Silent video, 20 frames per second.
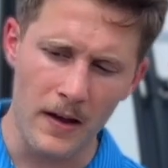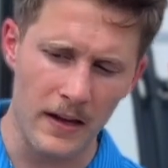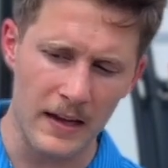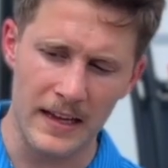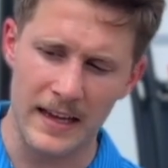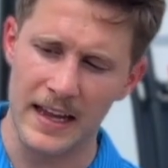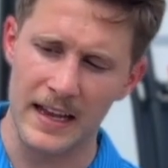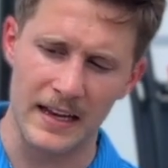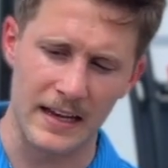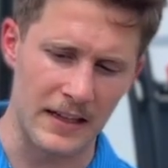
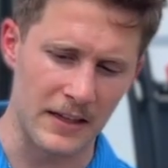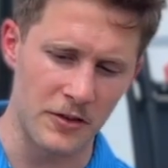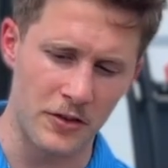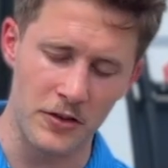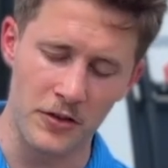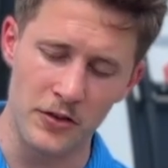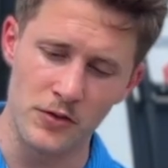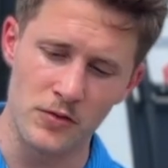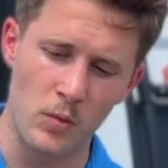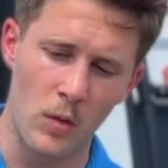again, you
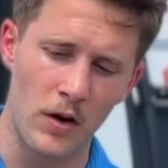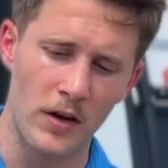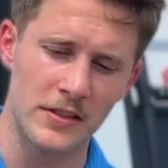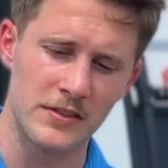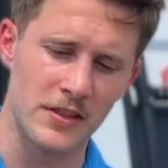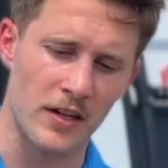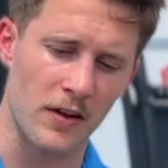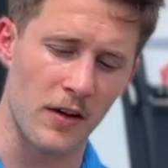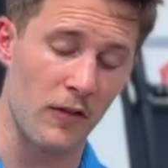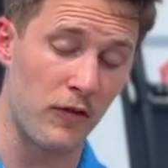can use one
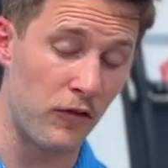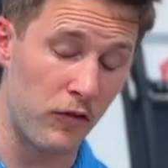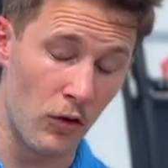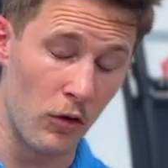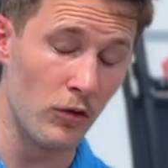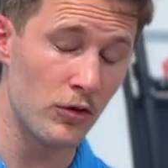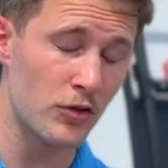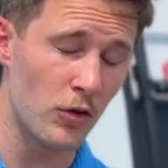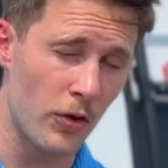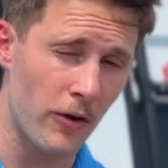as a, a
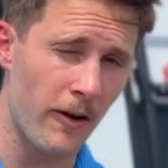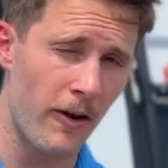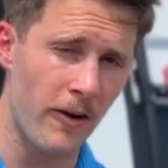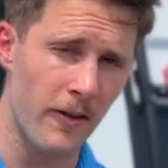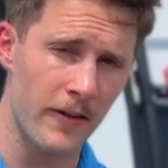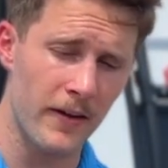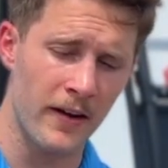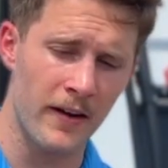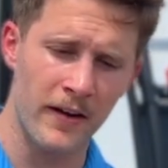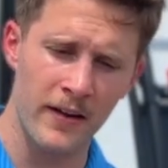full toy
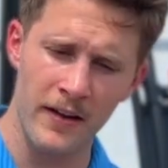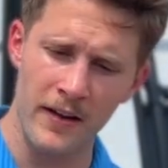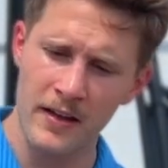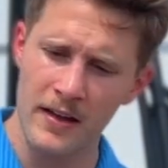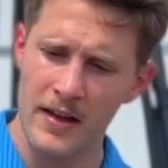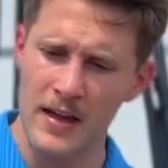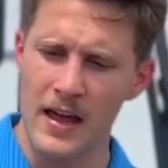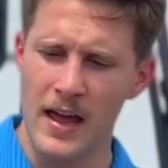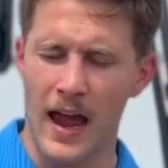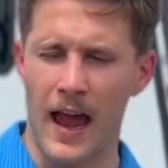haul area,
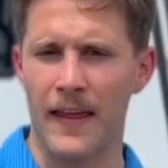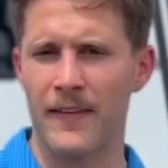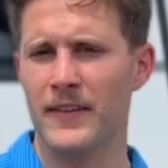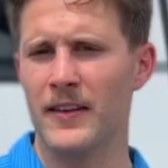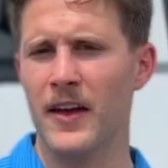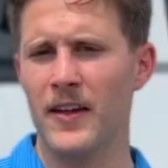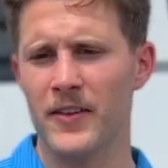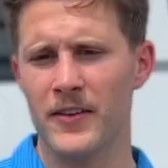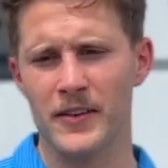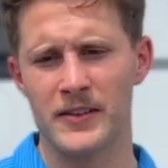and
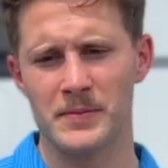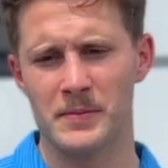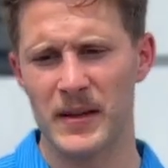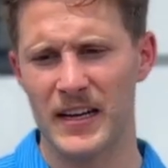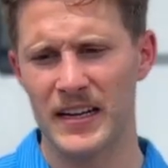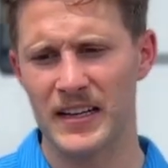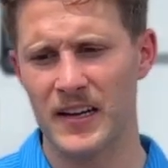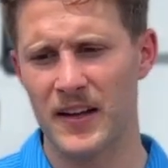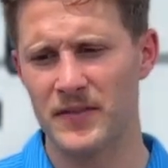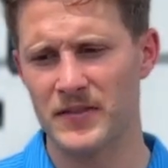the other is
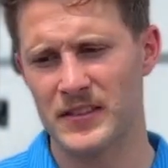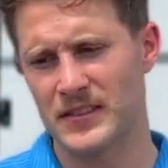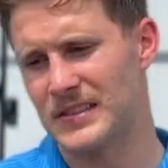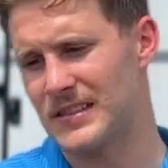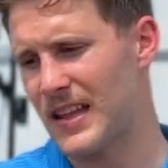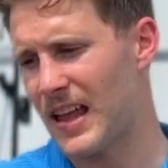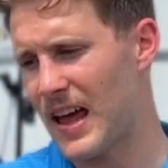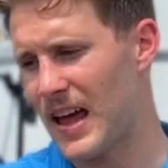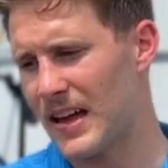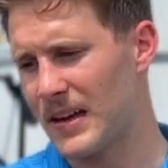big enough to
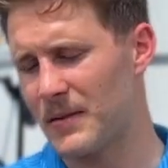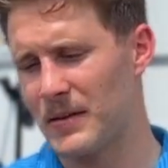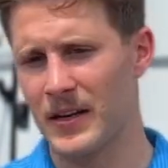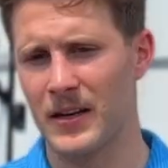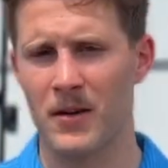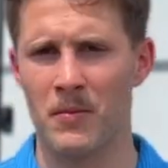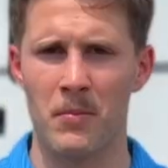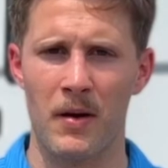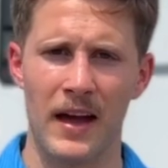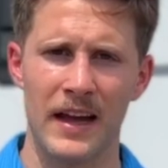slide,
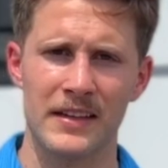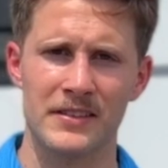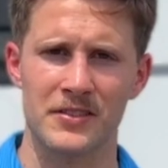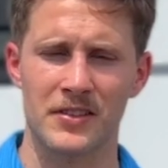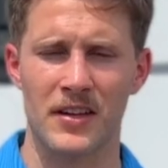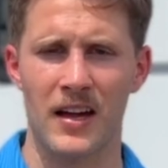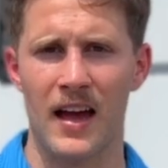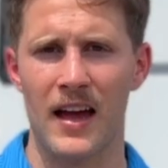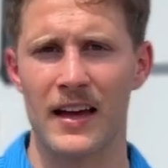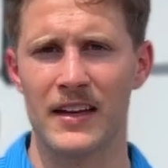you know, bikes
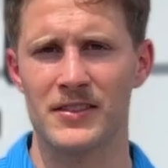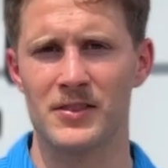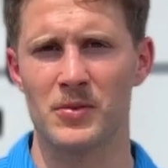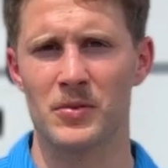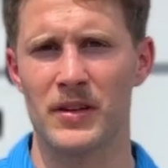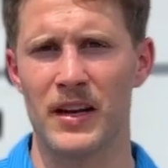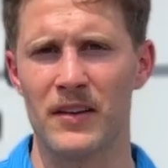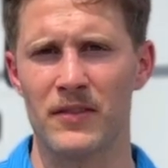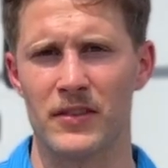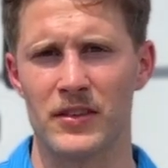or kayaks
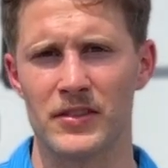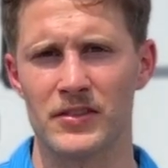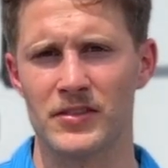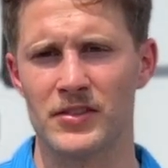or whatever.